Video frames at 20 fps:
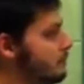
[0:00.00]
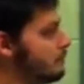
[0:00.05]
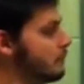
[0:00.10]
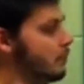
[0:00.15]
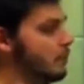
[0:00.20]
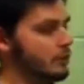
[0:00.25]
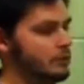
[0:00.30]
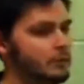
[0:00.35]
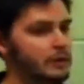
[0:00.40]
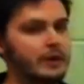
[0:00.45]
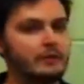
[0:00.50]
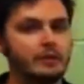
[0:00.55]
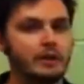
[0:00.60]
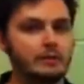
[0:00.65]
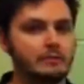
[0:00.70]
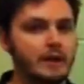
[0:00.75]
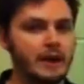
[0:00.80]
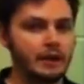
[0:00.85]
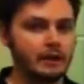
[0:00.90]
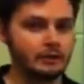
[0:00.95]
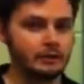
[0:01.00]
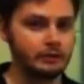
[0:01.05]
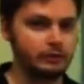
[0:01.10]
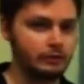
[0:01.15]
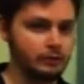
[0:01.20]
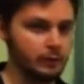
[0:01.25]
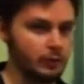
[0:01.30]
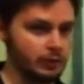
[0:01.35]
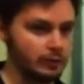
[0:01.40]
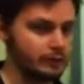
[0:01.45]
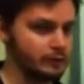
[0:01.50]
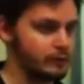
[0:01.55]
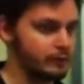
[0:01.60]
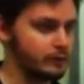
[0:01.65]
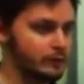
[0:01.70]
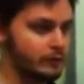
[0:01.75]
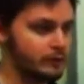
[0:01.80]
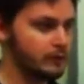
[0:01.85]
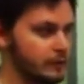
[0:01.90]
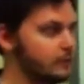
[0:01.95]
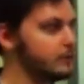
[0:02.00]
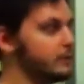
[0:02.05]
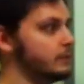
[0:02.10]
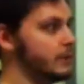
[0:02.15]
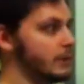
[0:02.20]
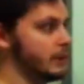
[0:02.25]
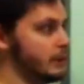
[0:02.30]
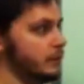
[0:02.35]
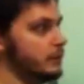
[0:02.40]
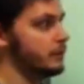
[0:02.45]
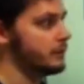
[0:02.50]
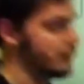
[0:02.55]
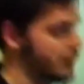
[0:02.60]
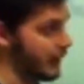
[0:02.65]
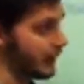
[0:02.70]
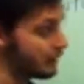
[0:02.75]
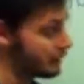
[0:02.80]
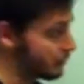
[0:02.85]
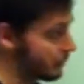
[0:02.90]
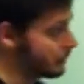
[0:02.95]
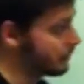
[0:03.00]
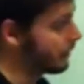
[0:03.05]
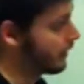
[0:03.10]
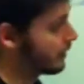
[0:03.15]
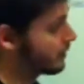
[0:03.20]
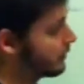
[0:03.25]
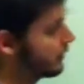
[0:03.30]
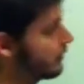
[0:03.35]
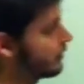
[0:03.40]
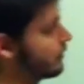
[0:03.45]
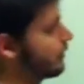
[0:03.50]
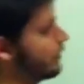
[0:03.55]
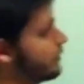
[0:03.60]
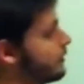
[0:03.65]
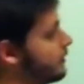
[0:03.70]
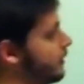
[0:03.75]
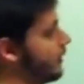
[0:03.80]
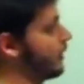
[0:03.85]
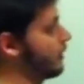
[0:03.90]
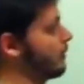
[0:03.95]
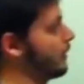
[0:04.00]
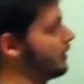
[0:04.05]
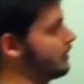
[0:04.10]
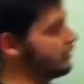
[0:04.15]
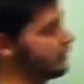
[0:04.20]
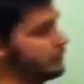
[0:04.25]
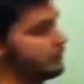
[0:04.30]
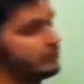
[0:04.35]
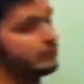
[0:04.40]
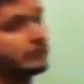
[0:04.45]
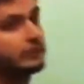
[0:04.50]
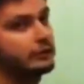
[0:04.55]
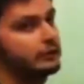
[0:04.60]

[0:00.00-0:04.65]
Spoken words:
But what if we have an unbalanced force? Well, that's when you actually start to talk about Newton's